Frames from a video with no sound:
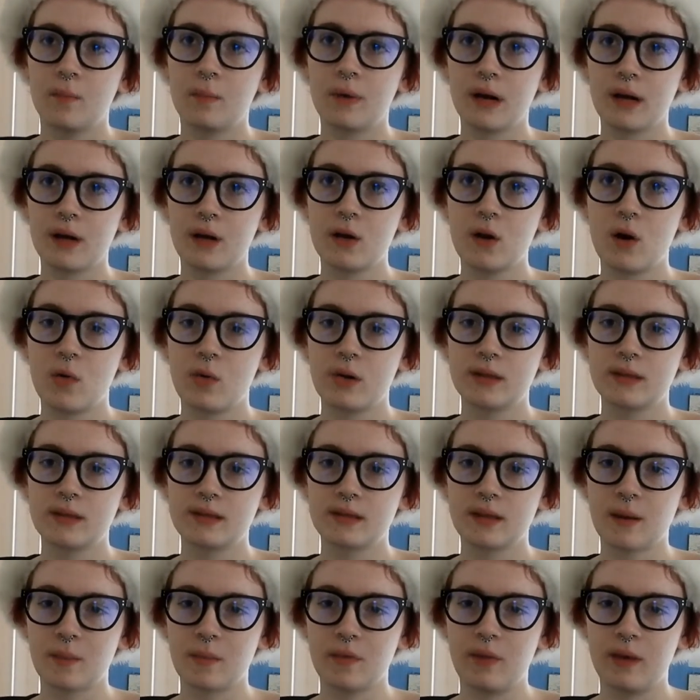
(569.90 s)
But I know it's
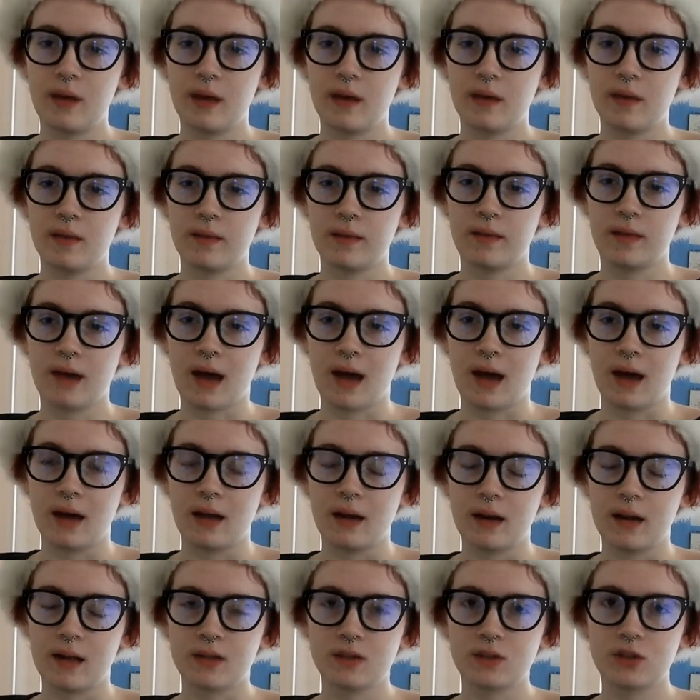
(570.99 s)
something
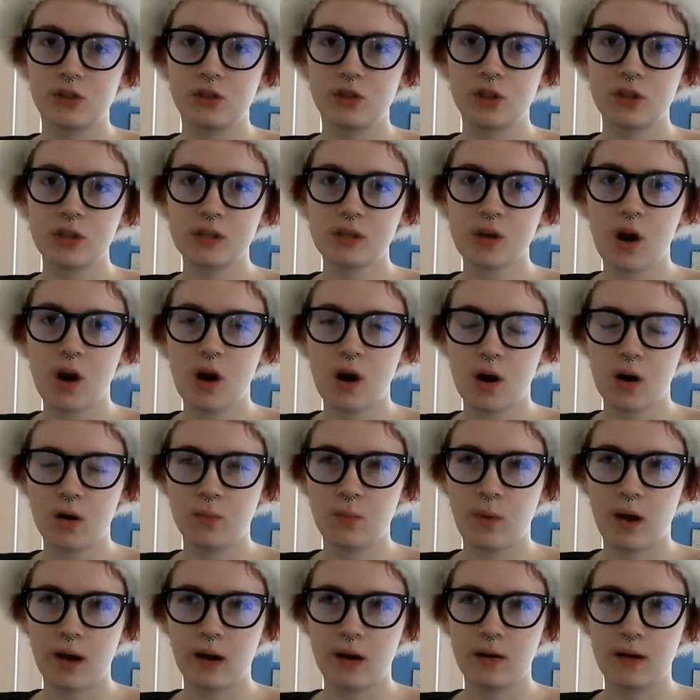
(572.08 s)
that is just
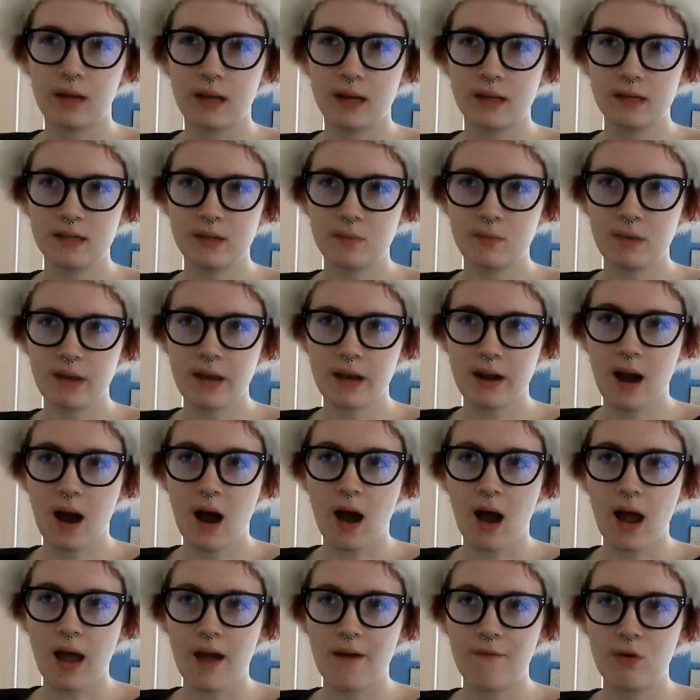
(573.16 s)
hardwired into me, and
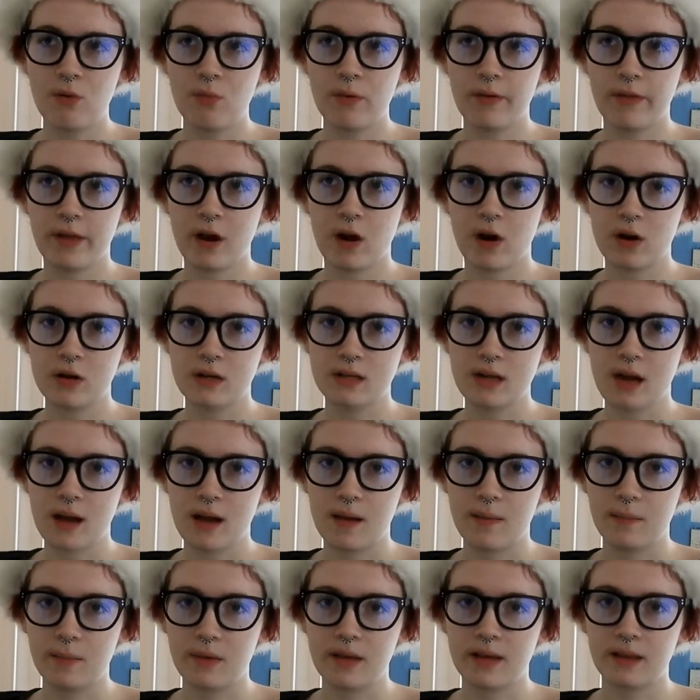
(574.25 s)
I have a really hard
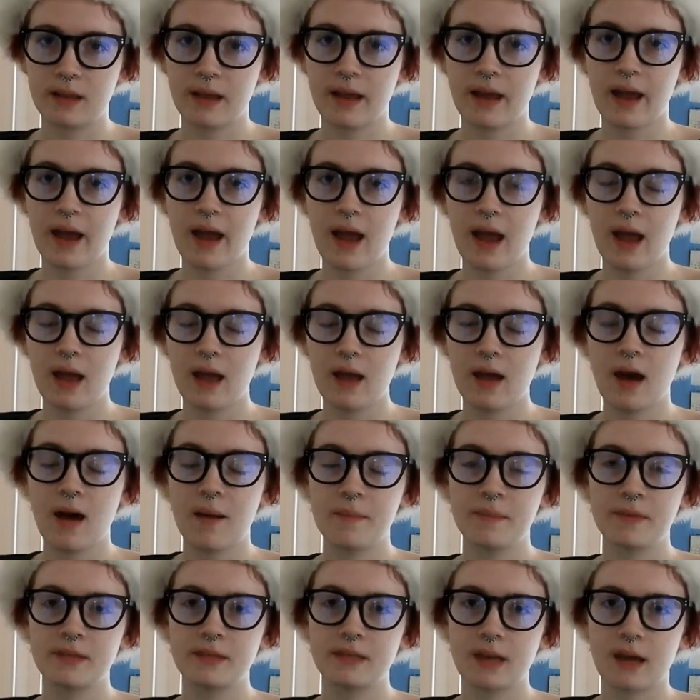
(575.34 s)
time being like, hey,
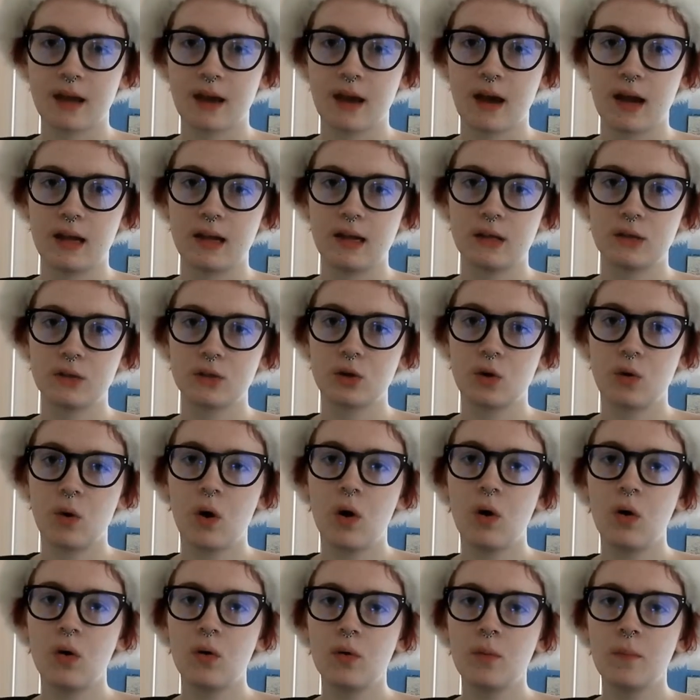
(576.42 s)
I'm sick, I need to go
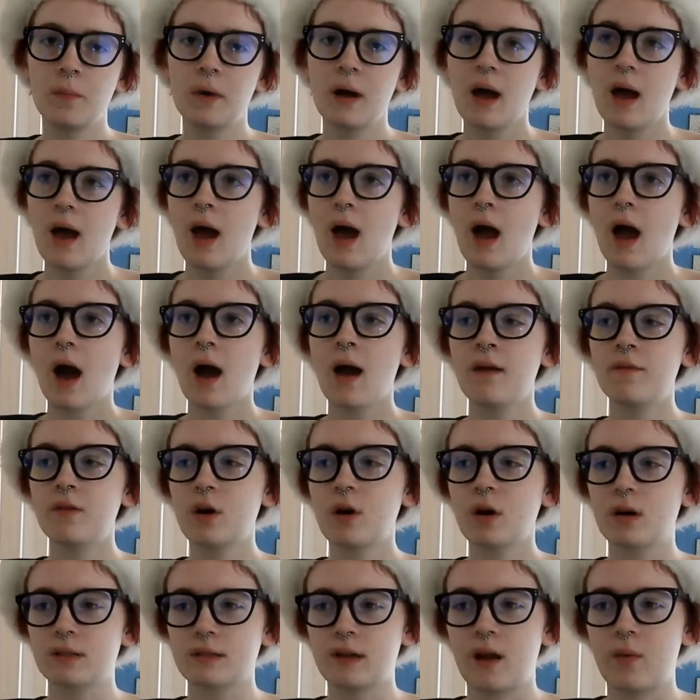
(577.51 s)
home. I have a
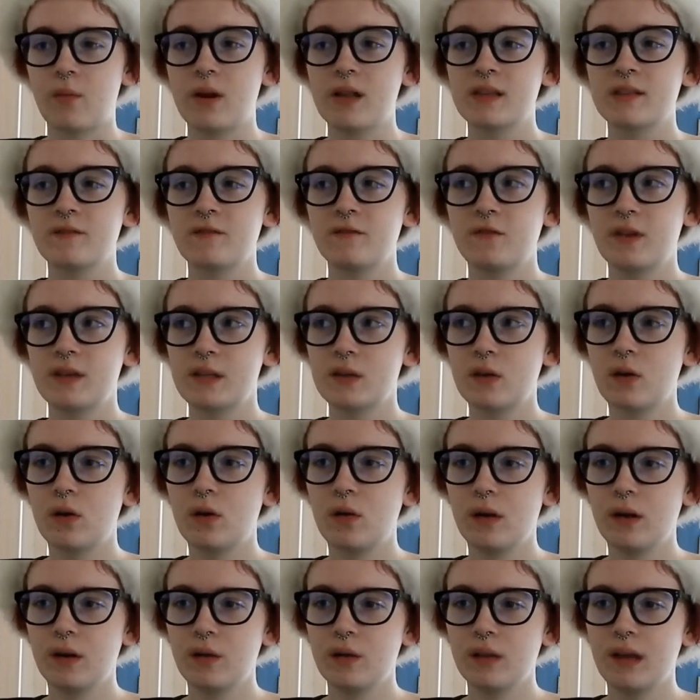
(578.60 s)
hard time when it's a
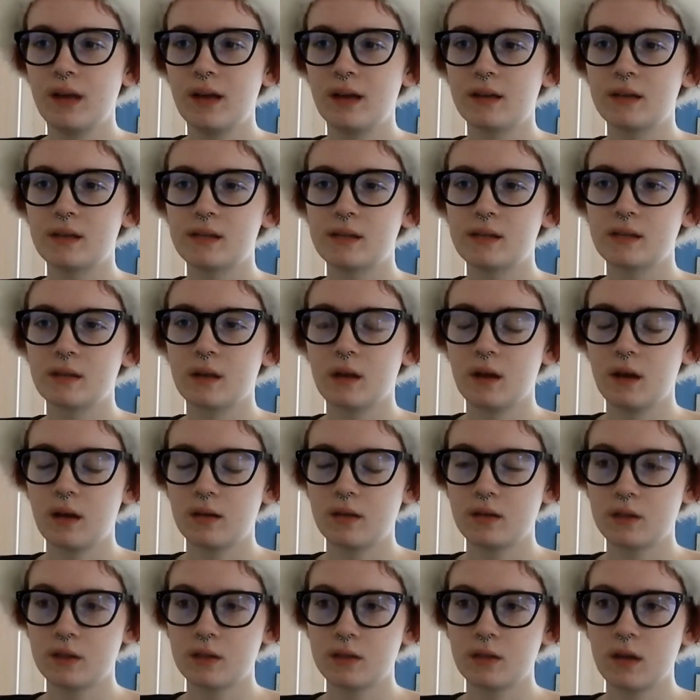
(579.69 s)
physical illness.
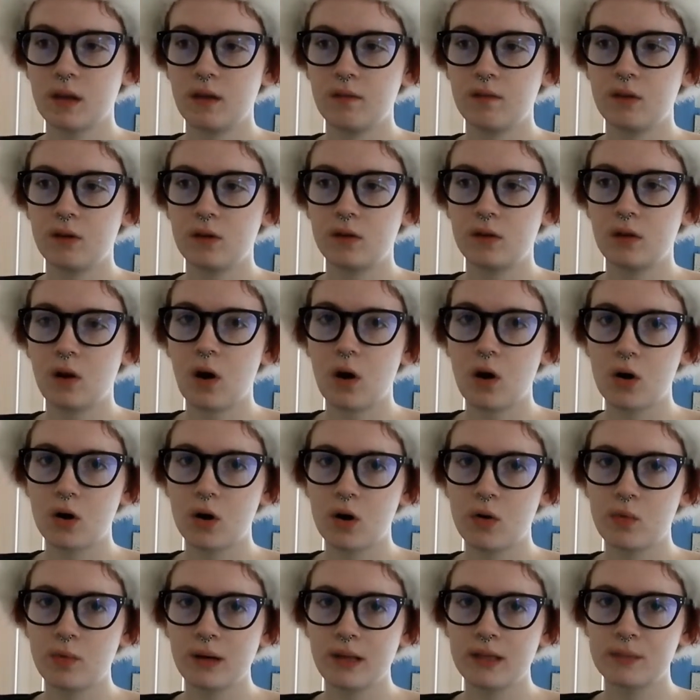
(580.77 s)
It's even
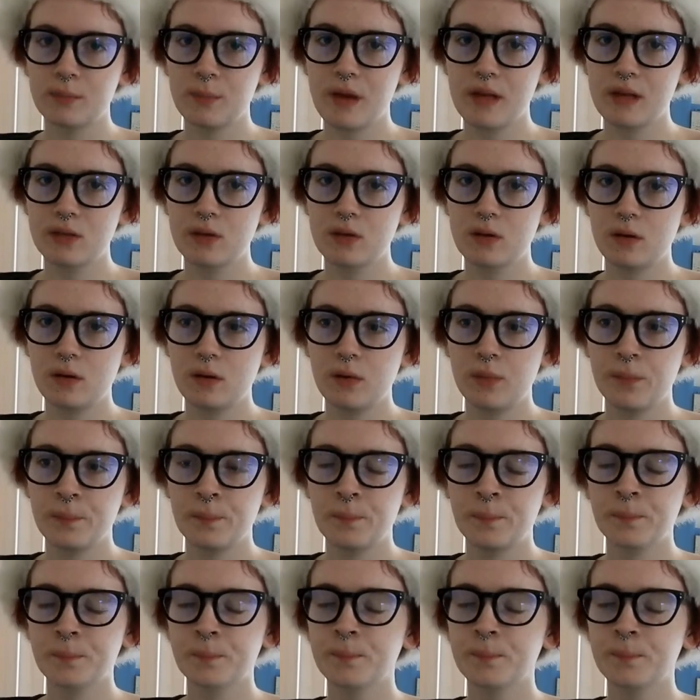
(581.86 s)
harder when it's mental.